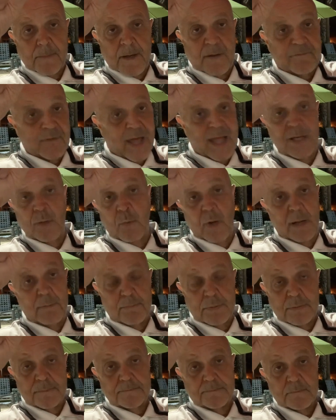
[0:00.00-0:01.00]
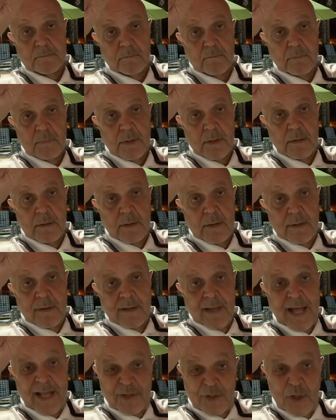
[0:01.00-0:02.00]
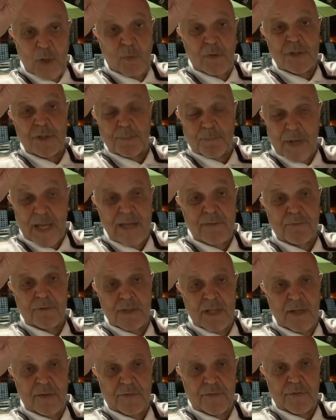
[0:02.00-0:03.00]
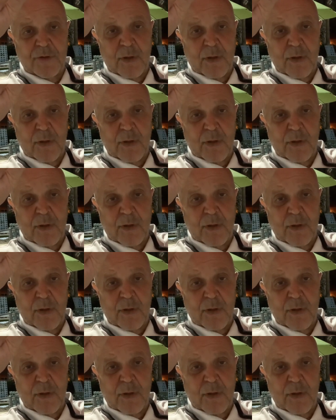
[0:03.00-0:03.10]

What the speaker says: follow up, and you know what you pay for this